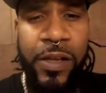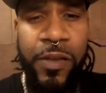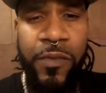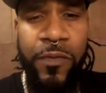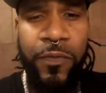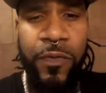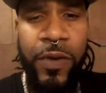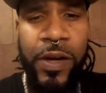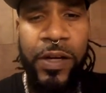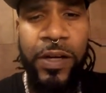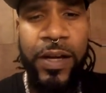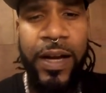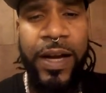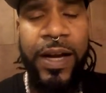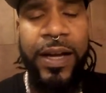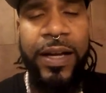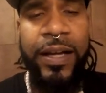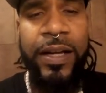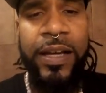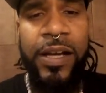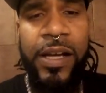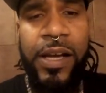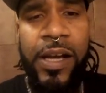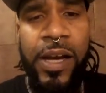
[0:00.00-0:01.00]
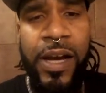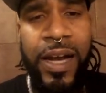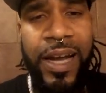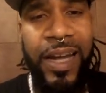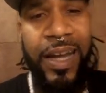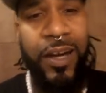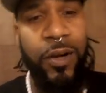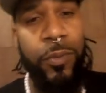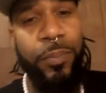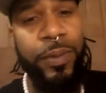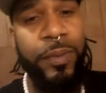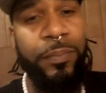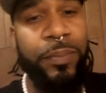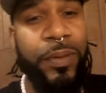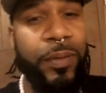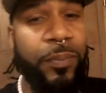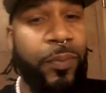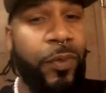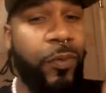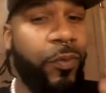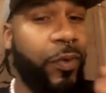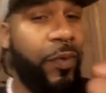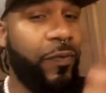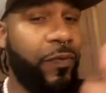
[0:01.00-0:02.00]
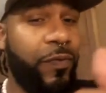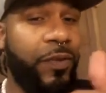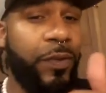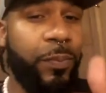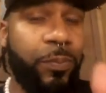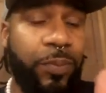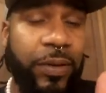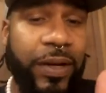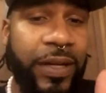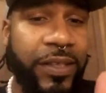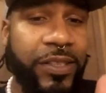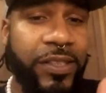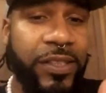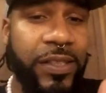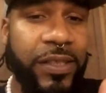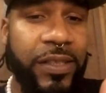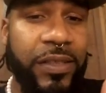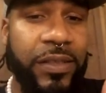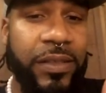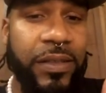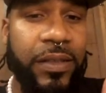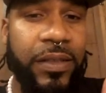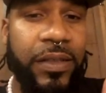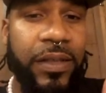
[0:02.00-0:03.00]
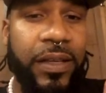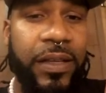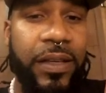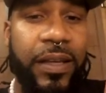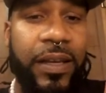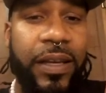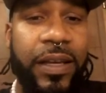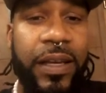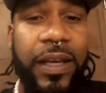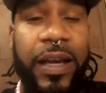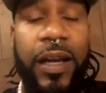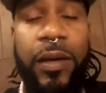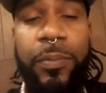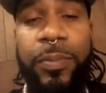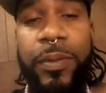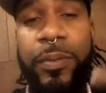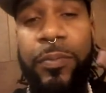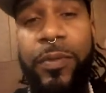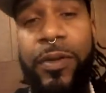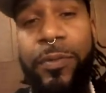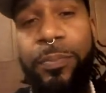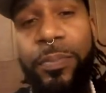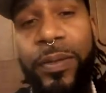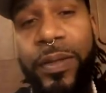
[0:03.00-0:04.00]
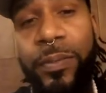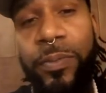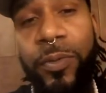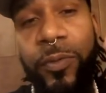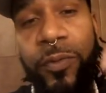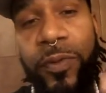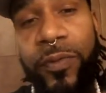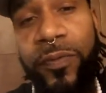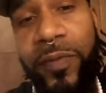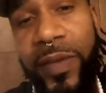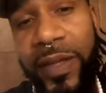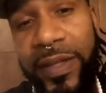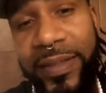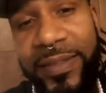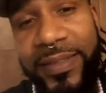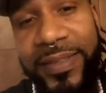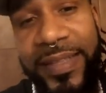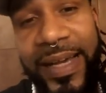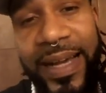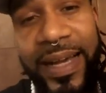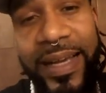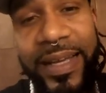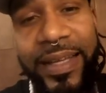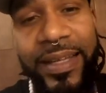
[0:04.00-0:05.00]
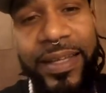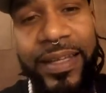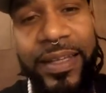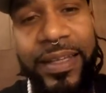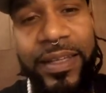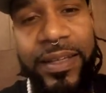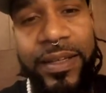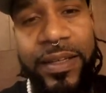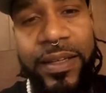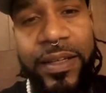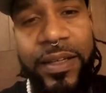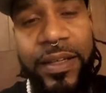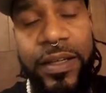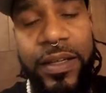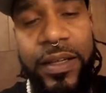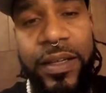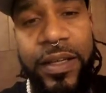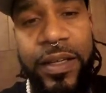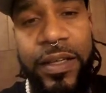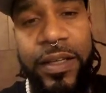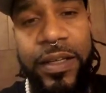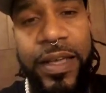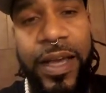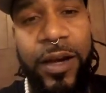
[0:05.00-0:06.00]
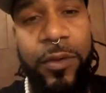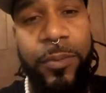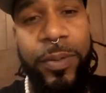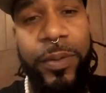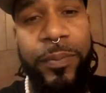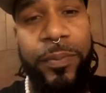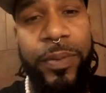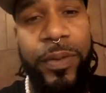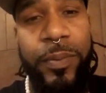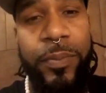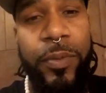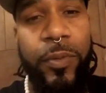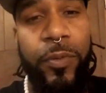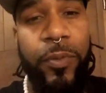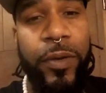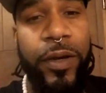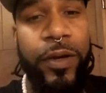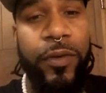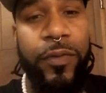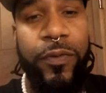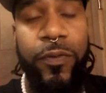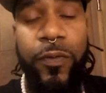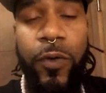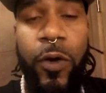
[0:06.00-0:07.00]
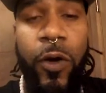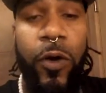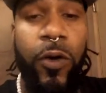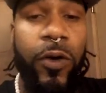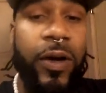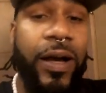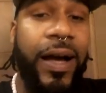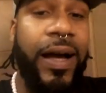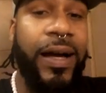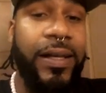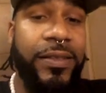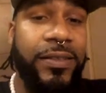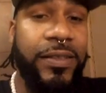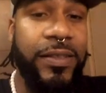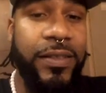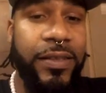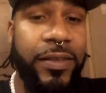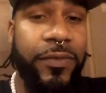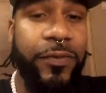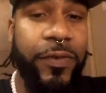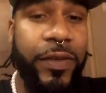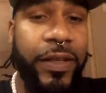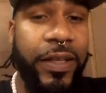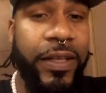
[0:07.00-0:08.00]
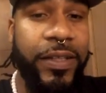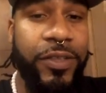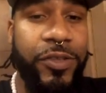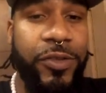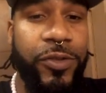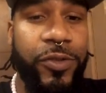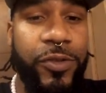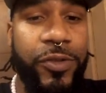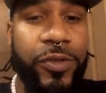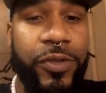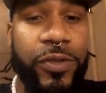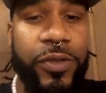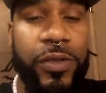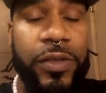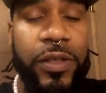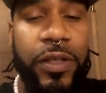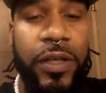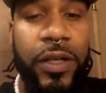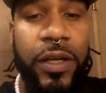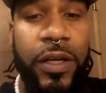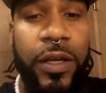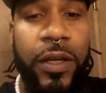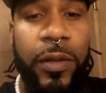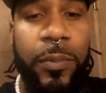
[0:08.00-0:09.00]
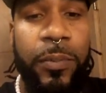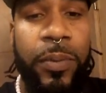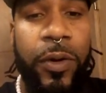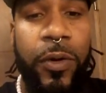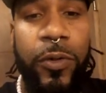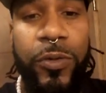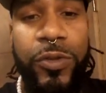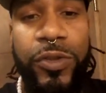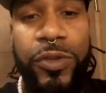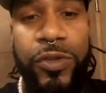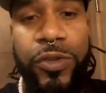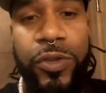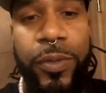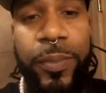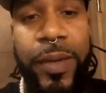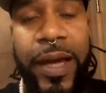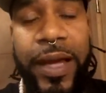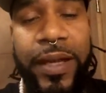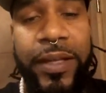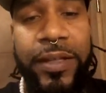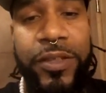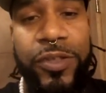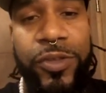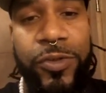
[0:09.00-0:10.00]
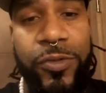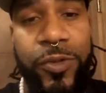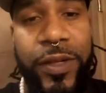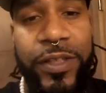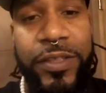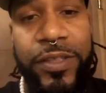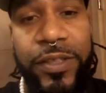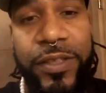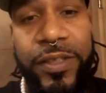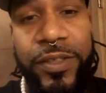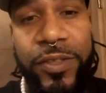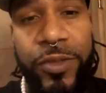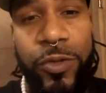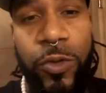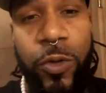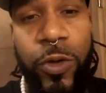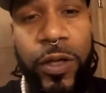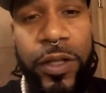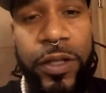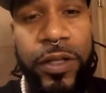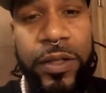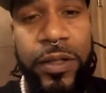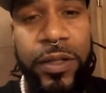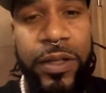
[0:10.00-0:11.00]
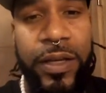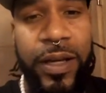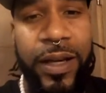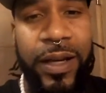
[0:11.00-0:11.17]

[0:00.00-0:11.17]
fungi, are helping people with depression, helping with people with anxiety, helping people with all kinds of different issues, post-traumatic stress disorder.